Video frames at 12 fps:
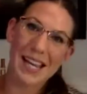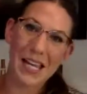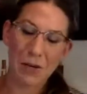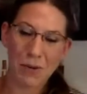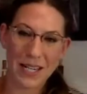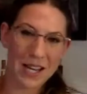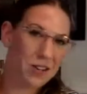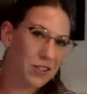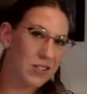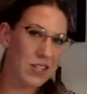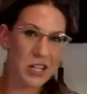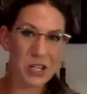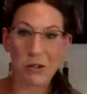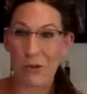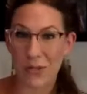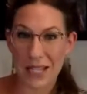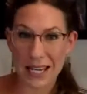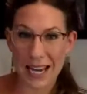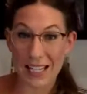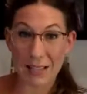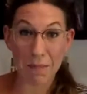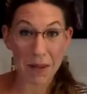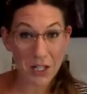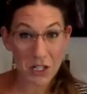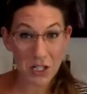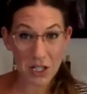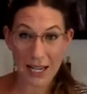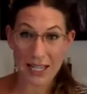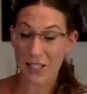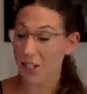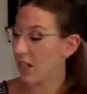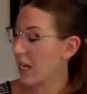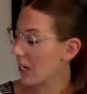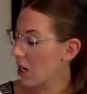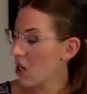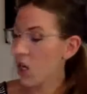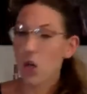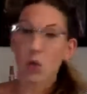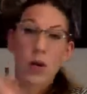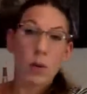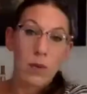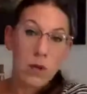Anyone else, use it as much as you like. We will